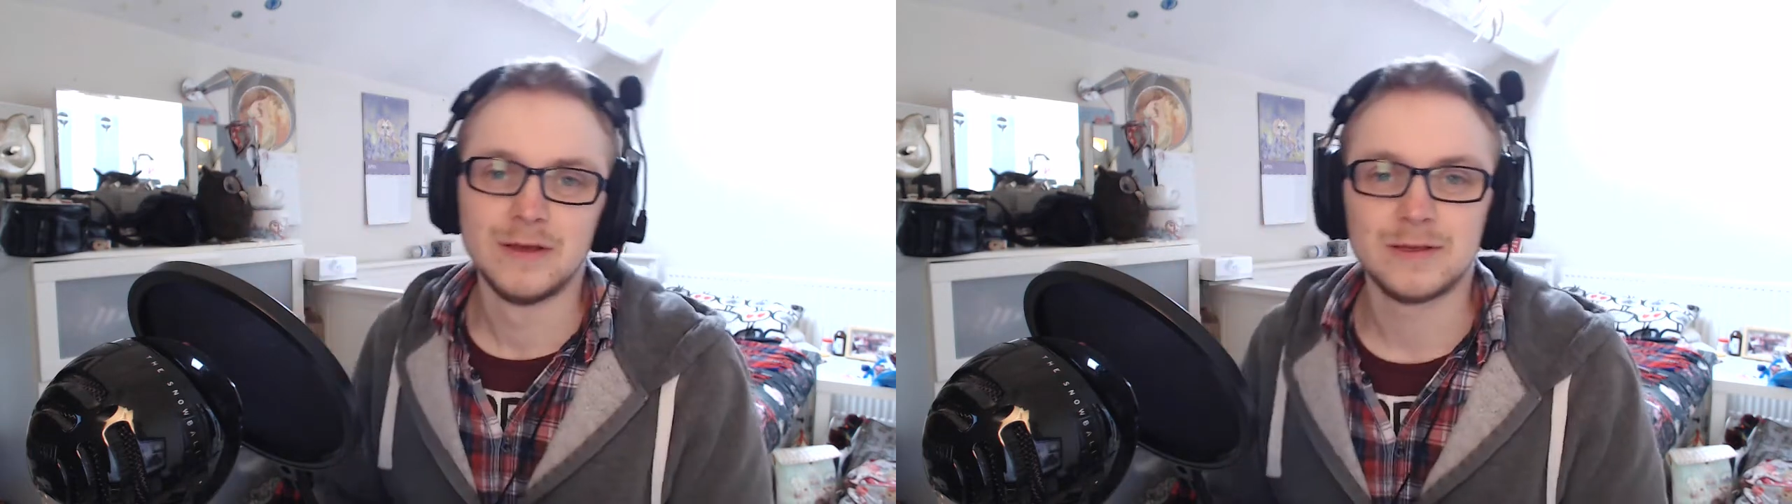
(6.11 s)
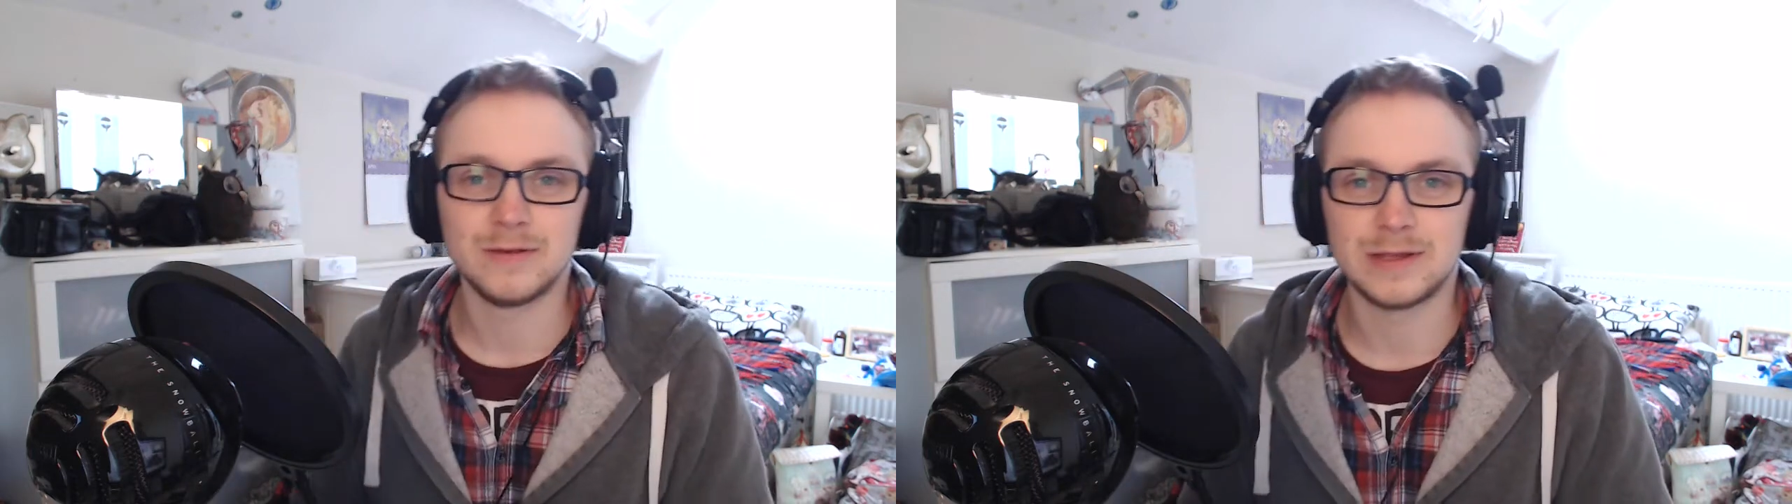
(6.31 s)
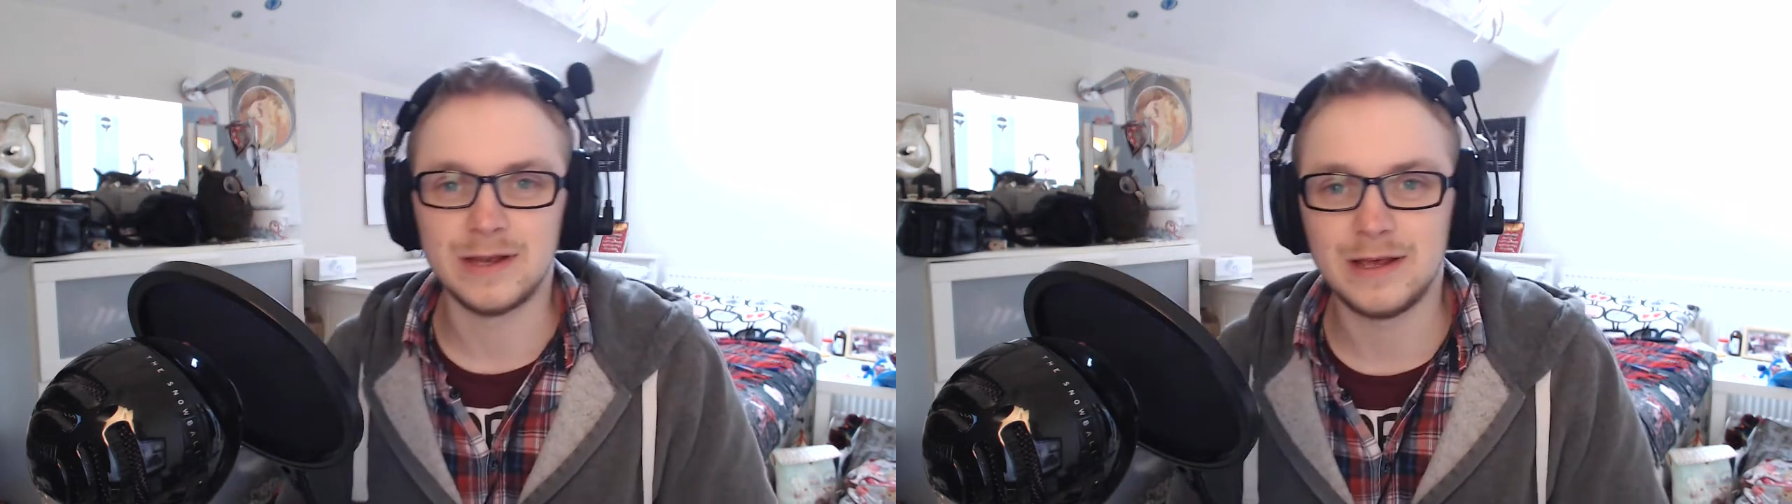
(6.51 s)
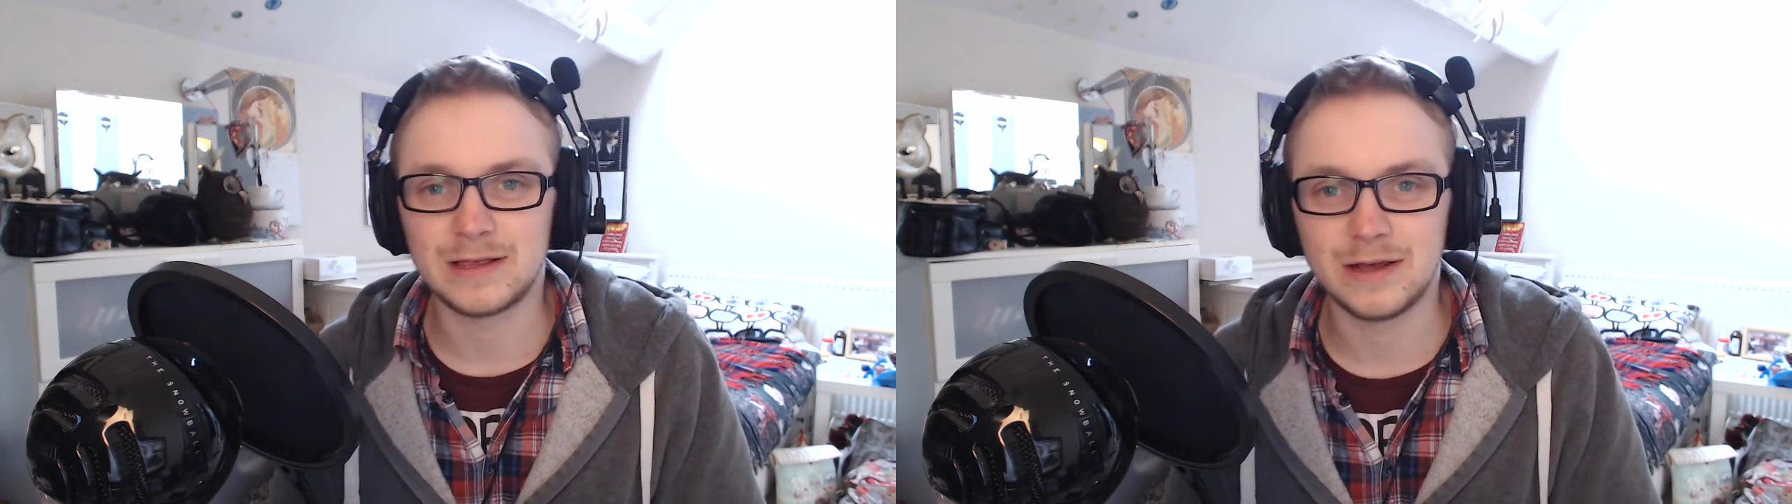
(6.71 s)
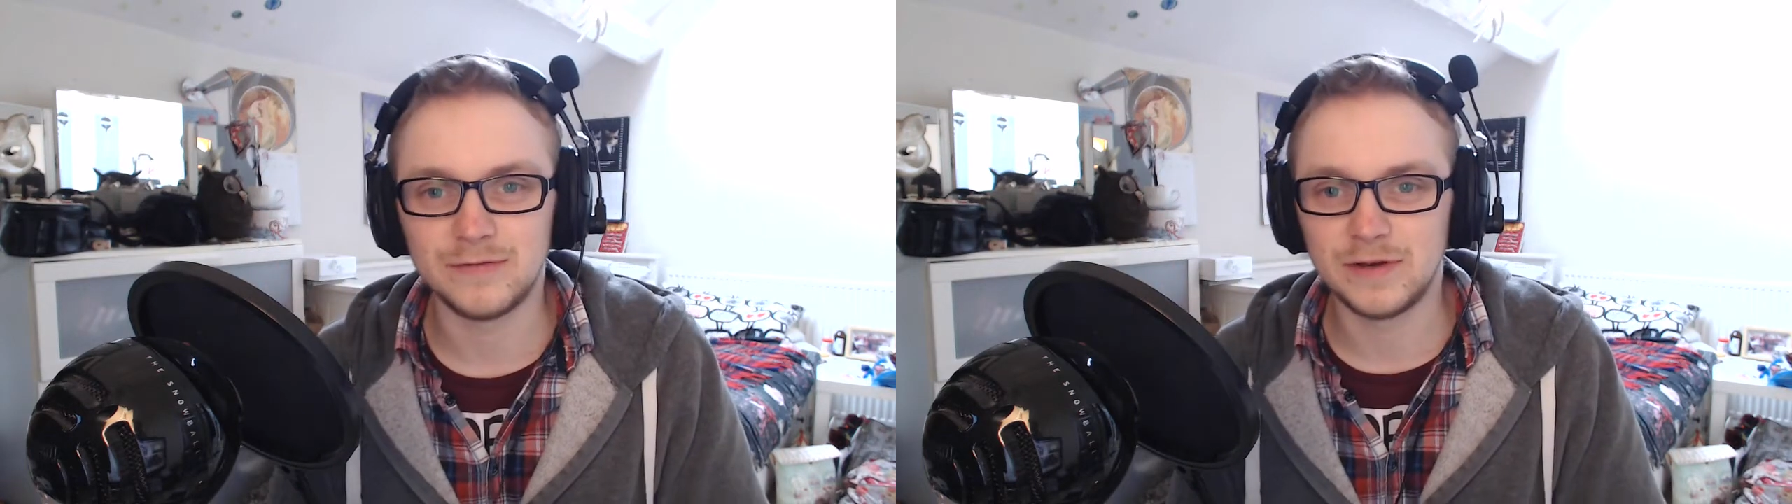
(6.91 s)
So today's
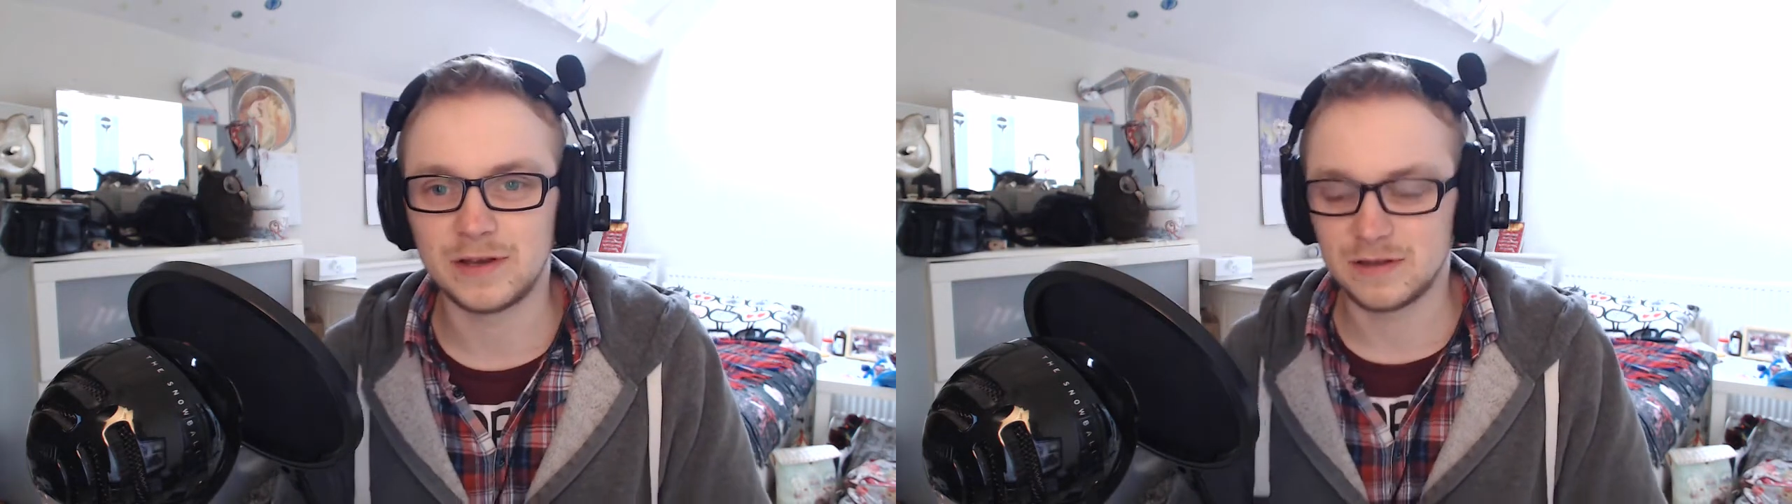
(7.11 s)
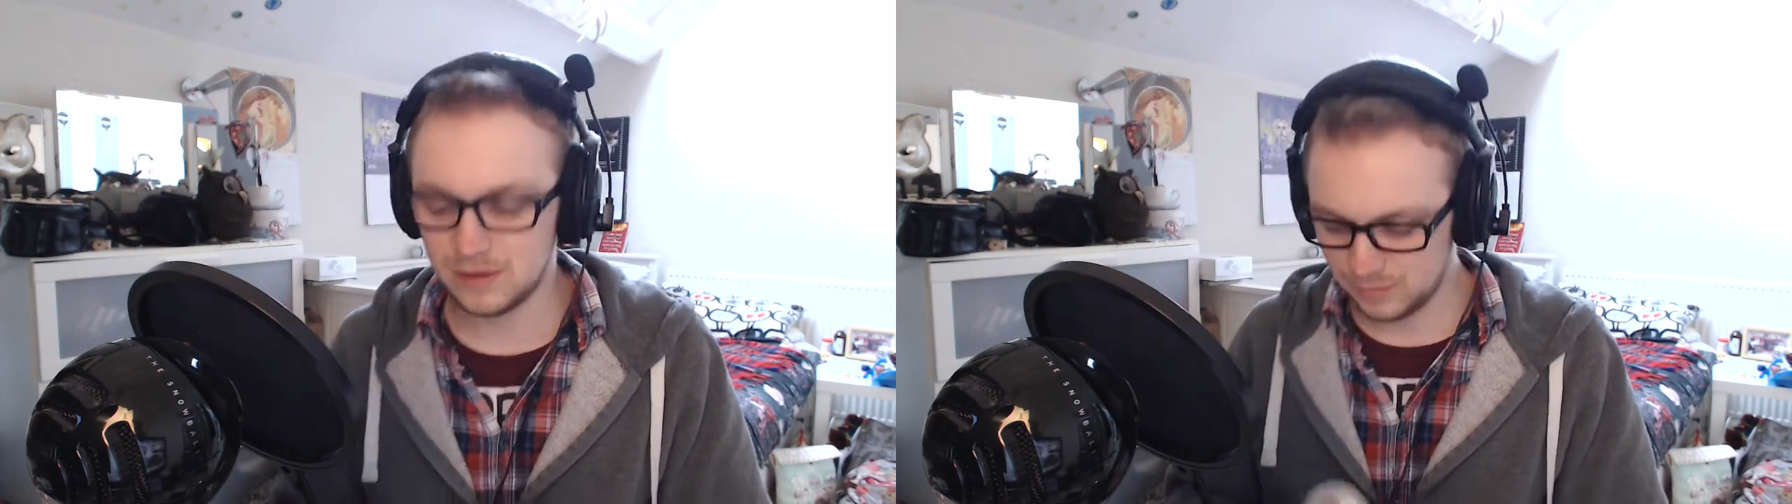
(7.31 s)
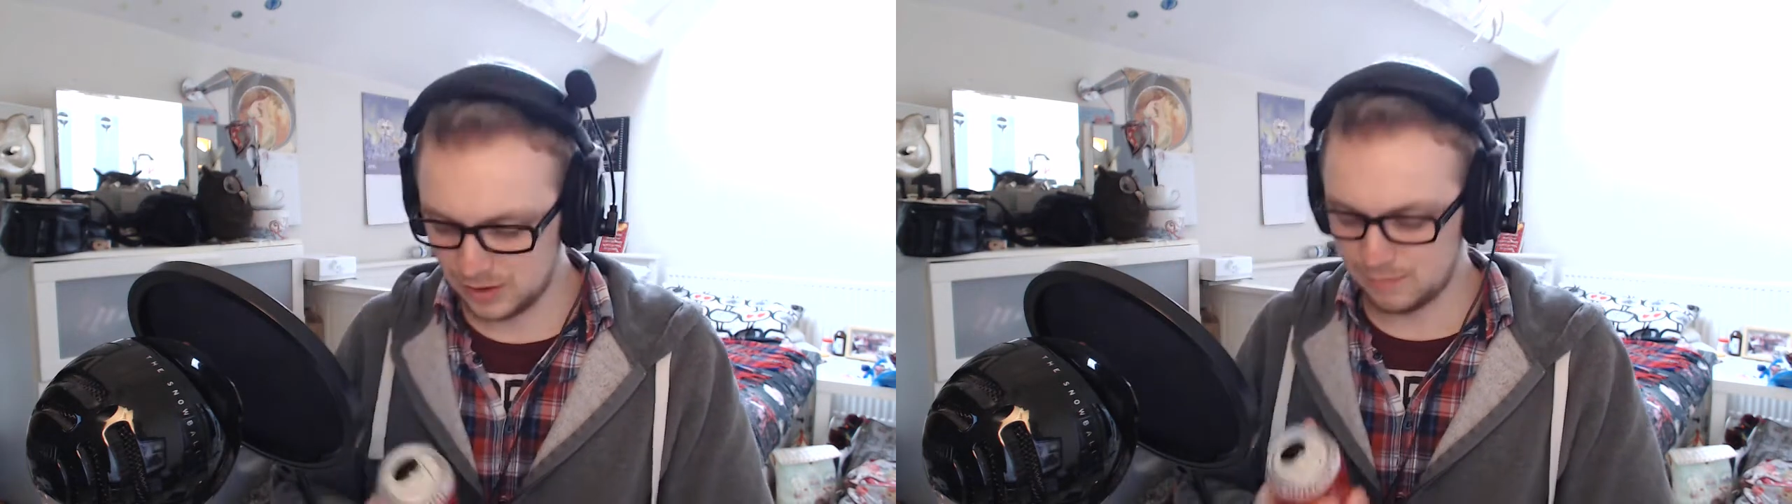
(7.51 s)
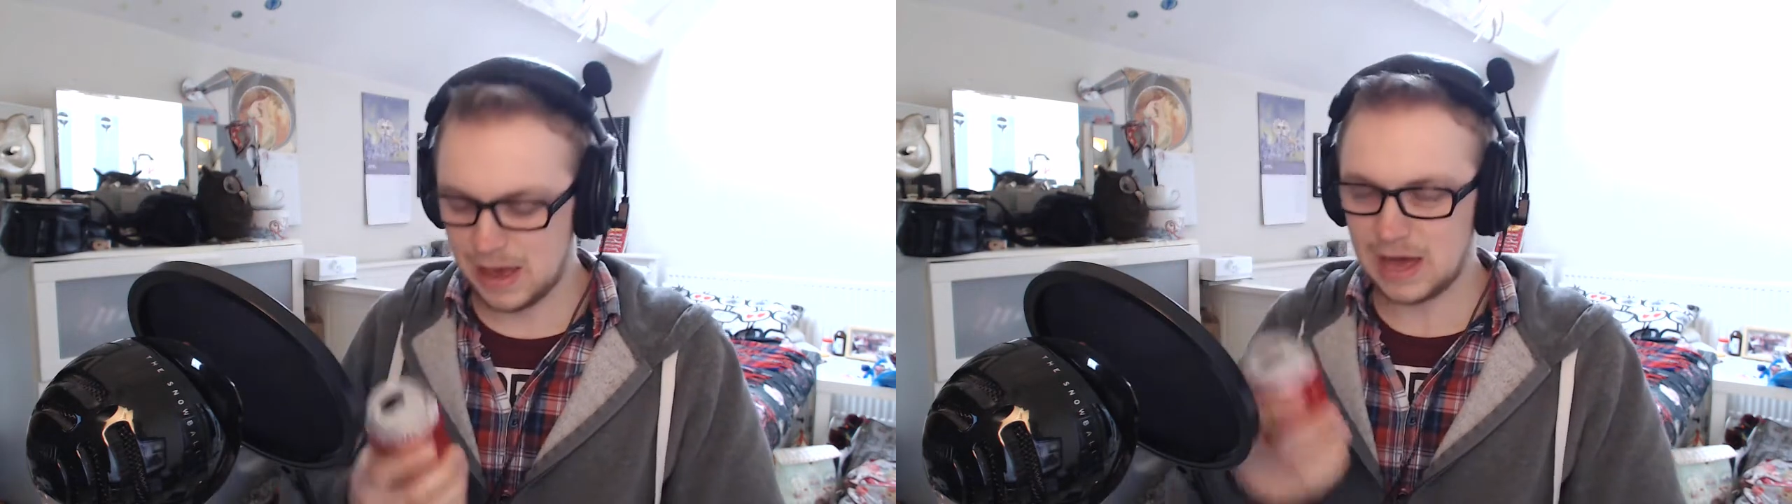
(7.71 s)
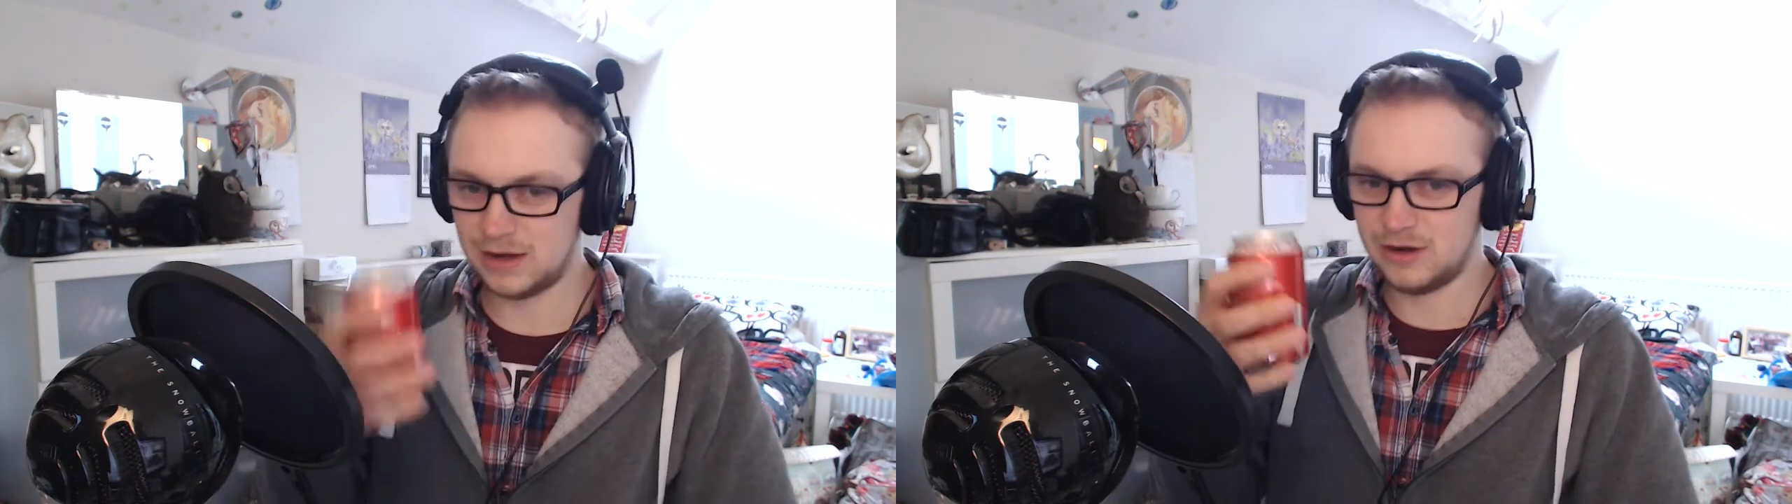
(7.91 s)
sound effect is going to be a
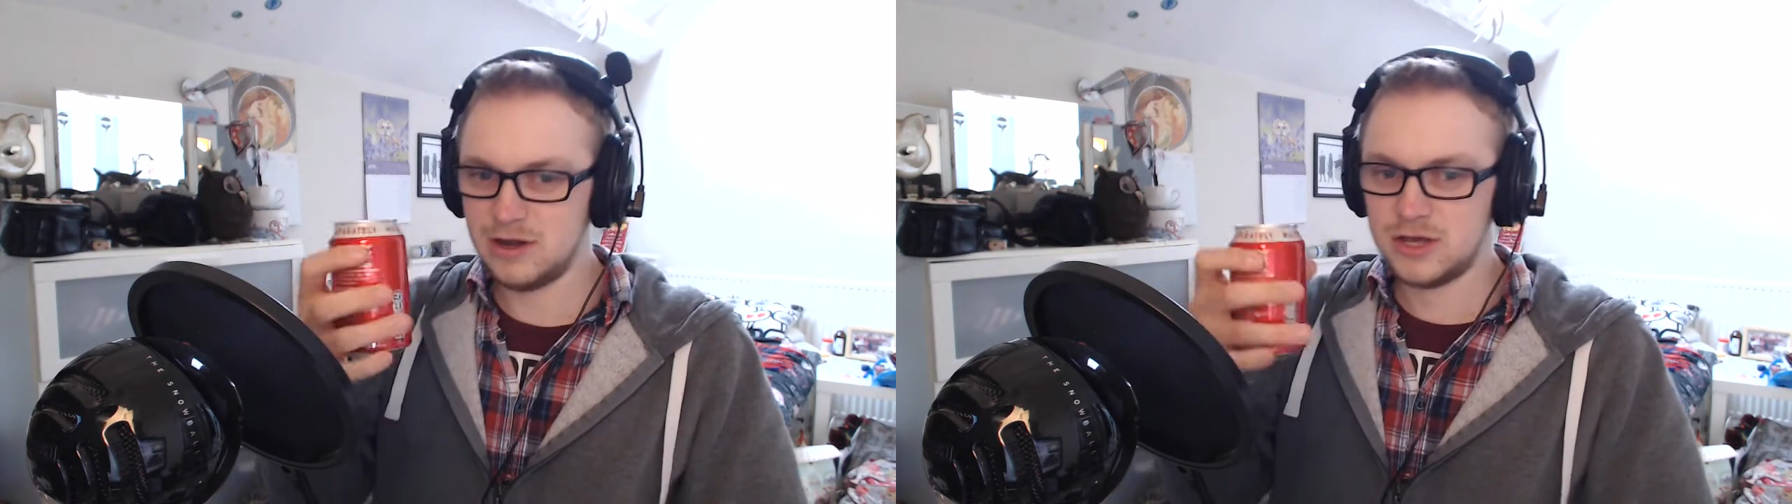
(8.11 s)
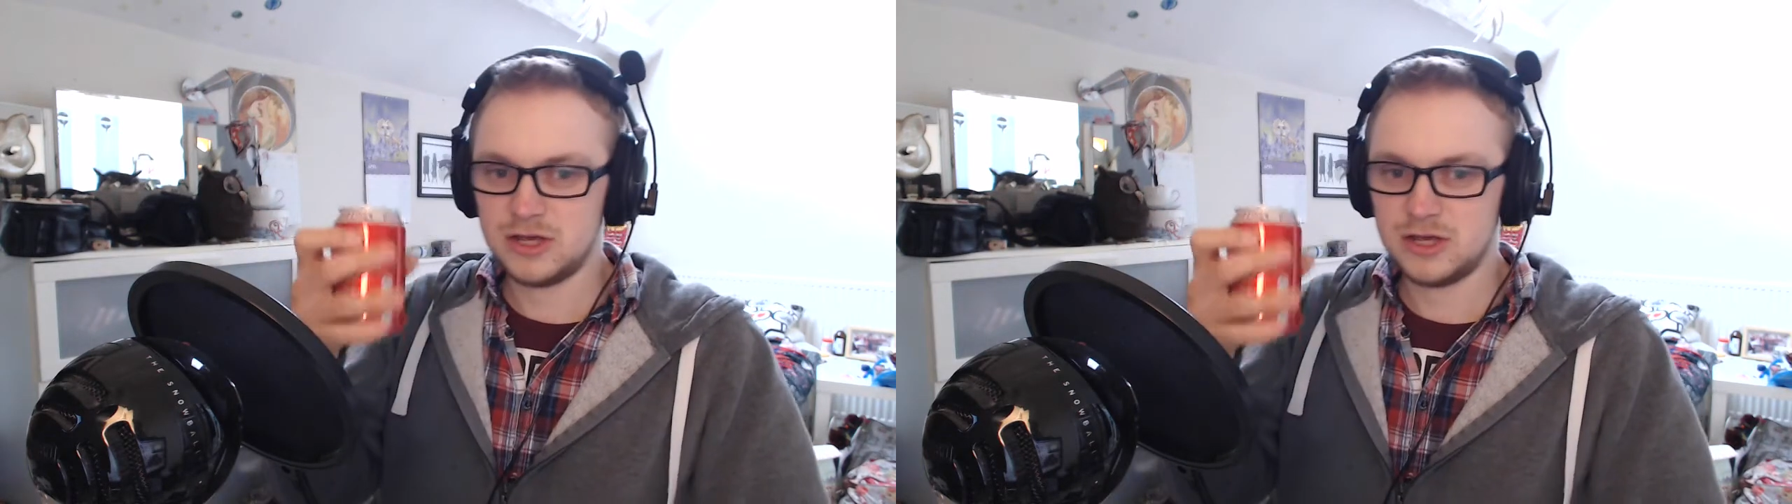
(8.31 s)
man